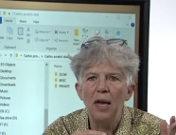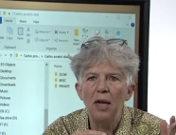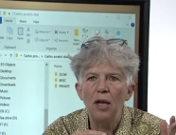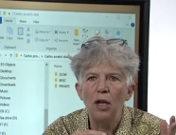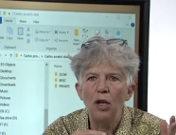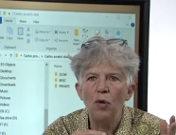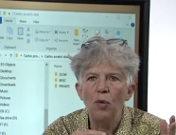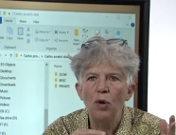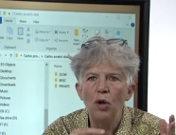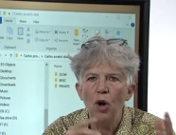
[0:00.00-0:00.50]

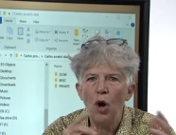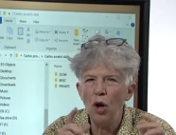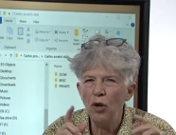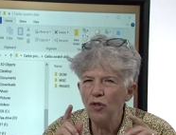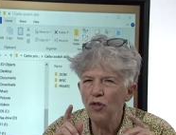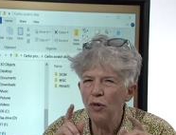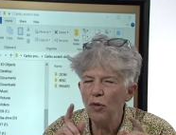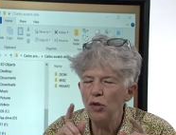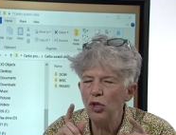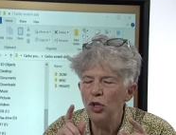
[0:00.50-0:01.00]
you could
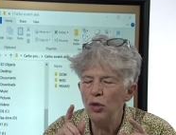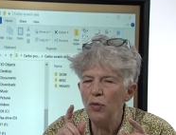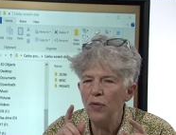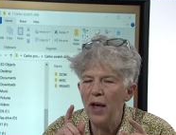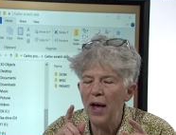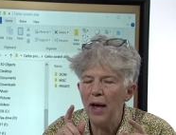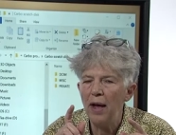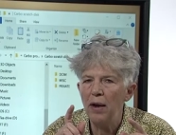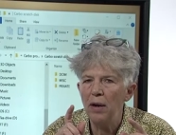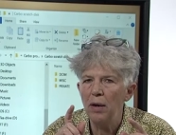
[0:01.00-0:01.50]
also do
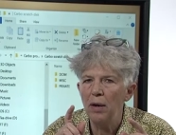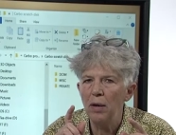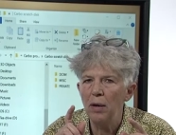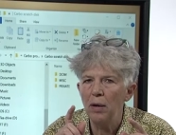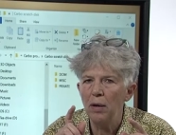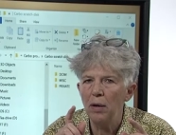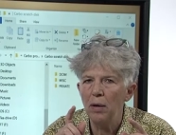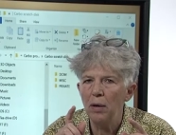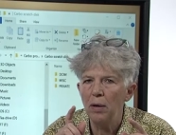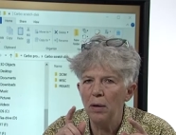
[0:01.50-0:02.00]
that
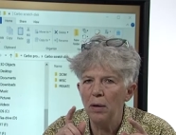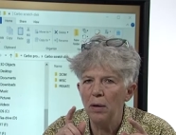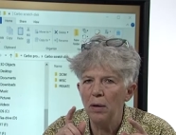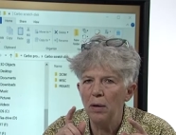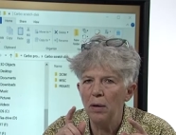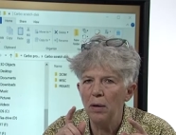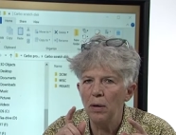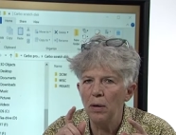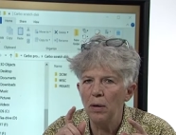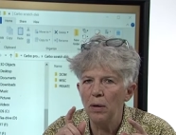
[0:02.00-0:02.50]

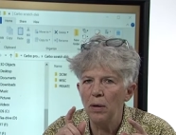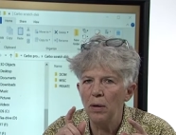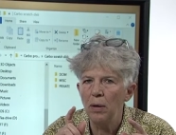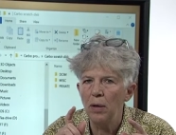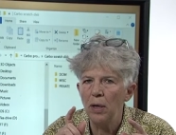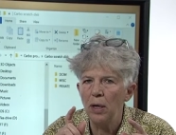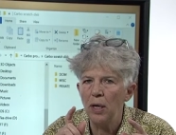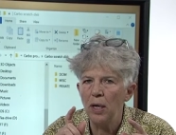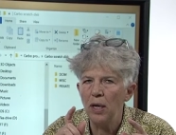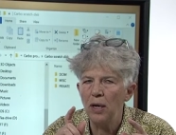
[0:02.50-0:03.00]

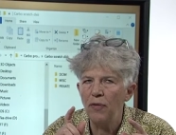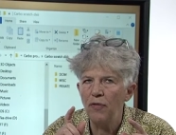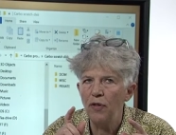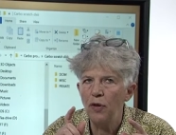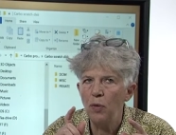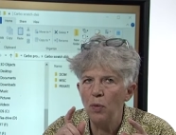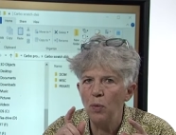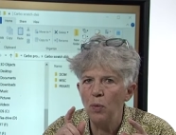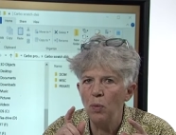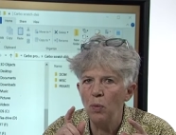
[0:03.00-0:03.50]
if
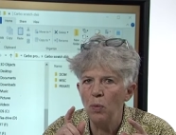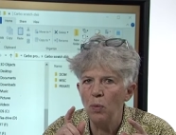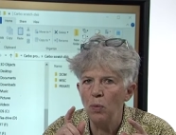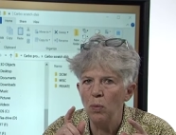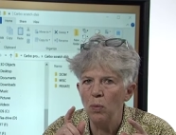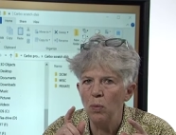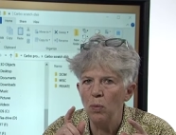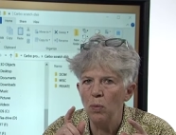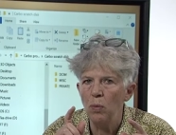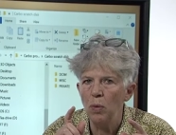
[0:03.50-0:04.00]
you
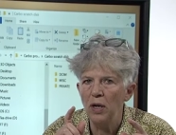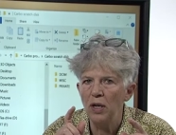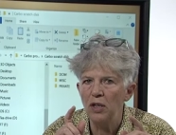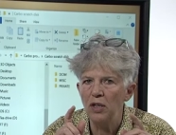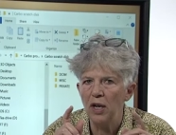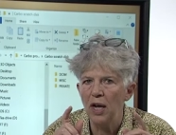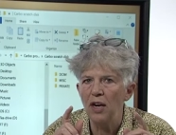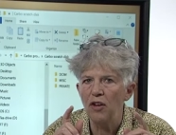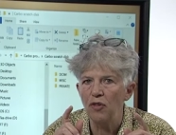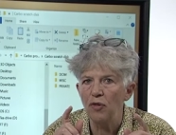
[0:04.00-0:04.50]
wanted to
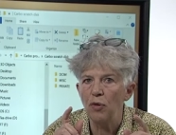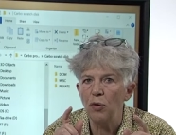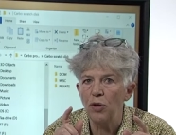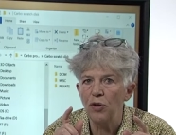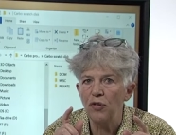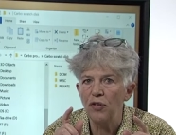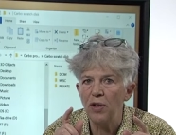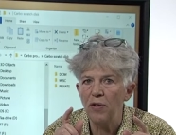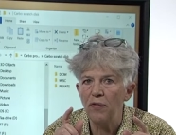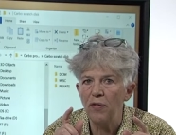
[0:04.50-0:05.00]
kind of screw
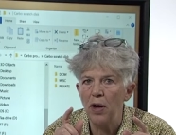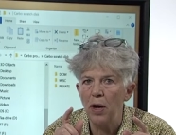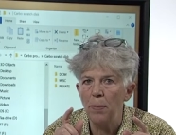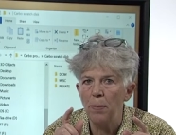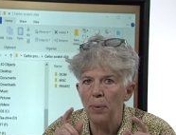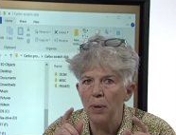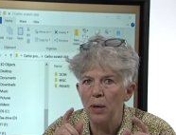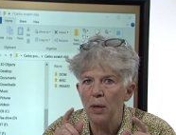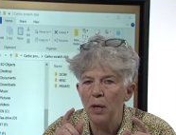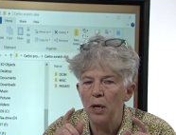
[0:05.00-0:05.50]
yourself
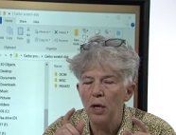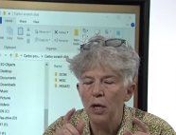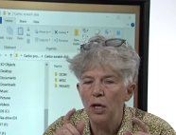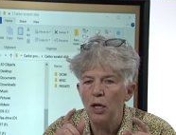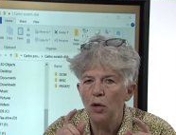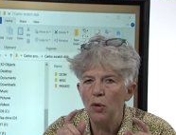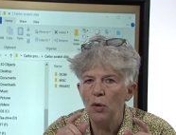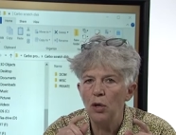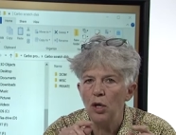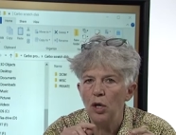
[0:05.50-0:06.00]
up
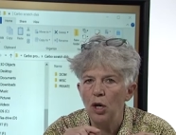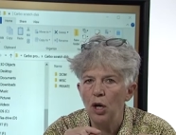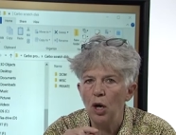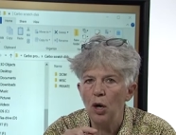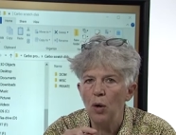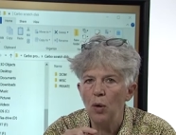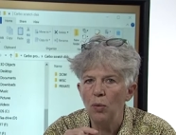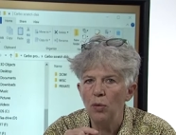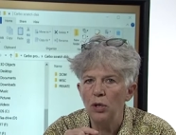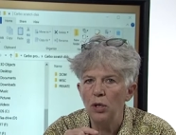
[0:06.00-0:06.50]
you could
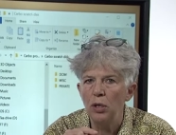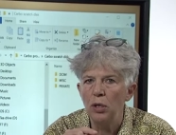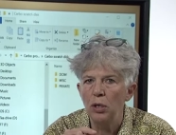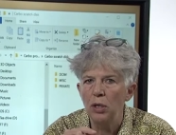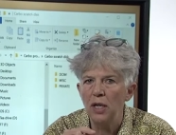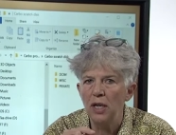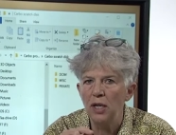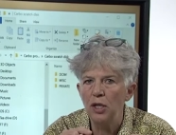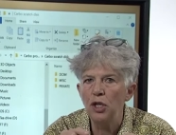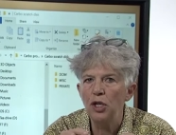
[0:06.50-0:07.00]
go
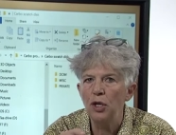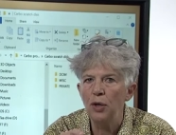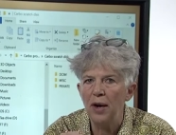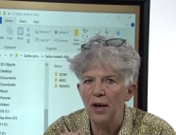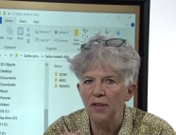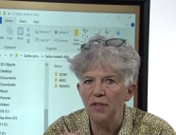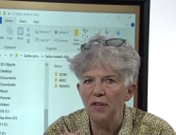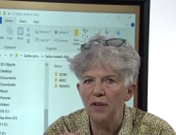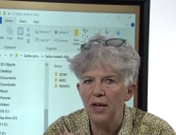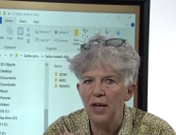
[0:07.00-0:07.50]
into your
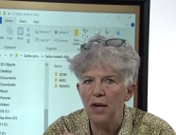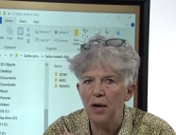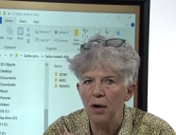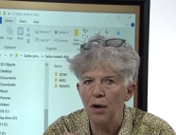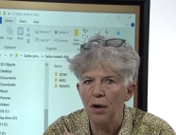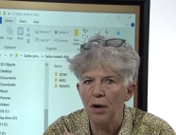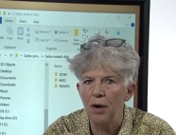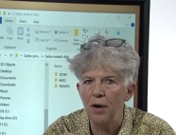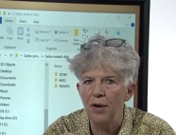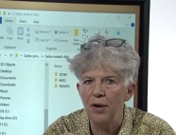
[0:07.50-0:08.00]
sd
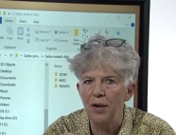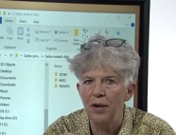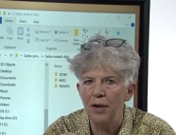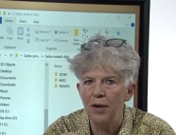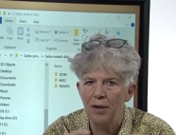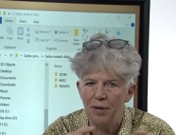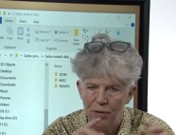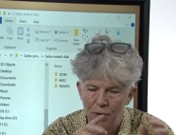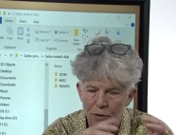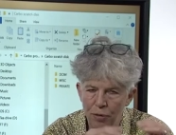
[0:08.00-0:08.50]
card
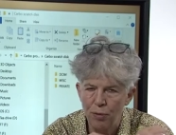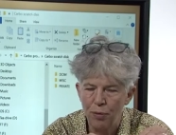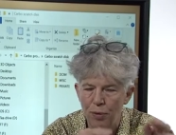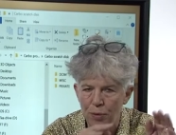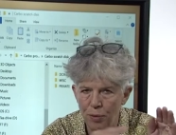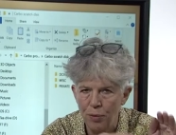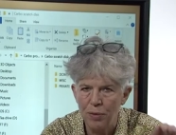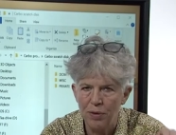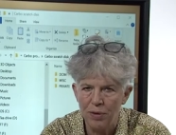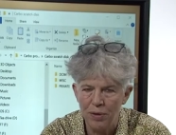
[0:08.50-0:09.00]

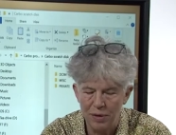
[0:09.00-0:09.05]
through